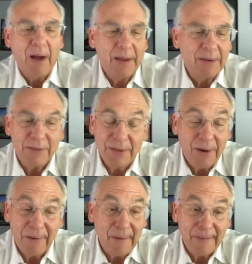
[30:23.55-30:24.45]
I don't
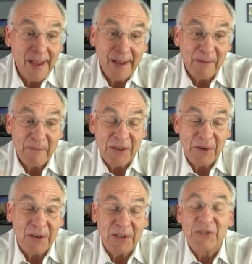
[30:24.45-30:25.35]
know. Again, I'd be
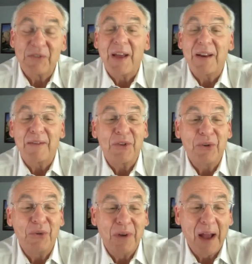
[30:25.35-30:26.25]
curious if any of
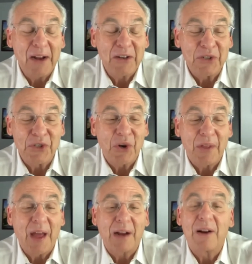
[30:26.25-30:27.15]
you actually
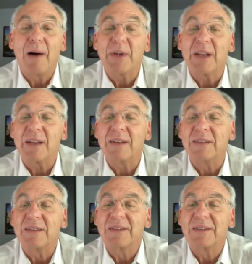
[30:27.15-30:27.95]
saw that coming and